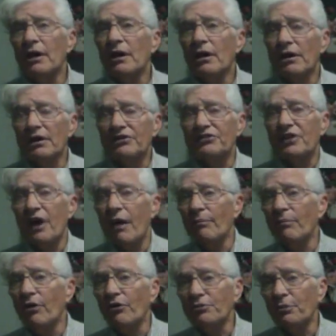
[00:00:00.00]
least common
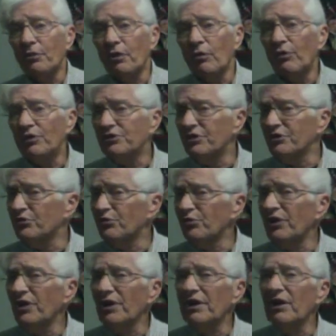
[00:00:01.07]
multiple, which is
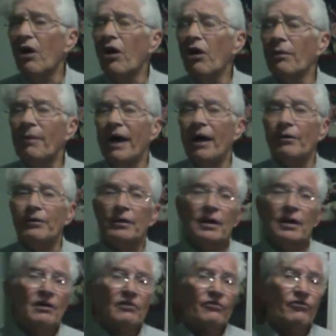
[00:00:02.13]
really all about
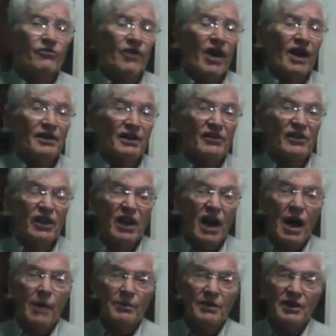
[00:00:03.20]
finding the
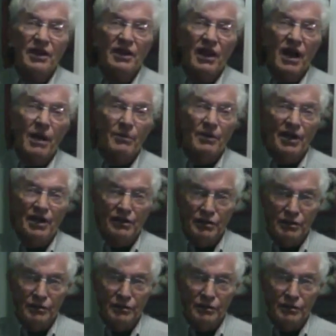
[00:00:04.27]
common denominator.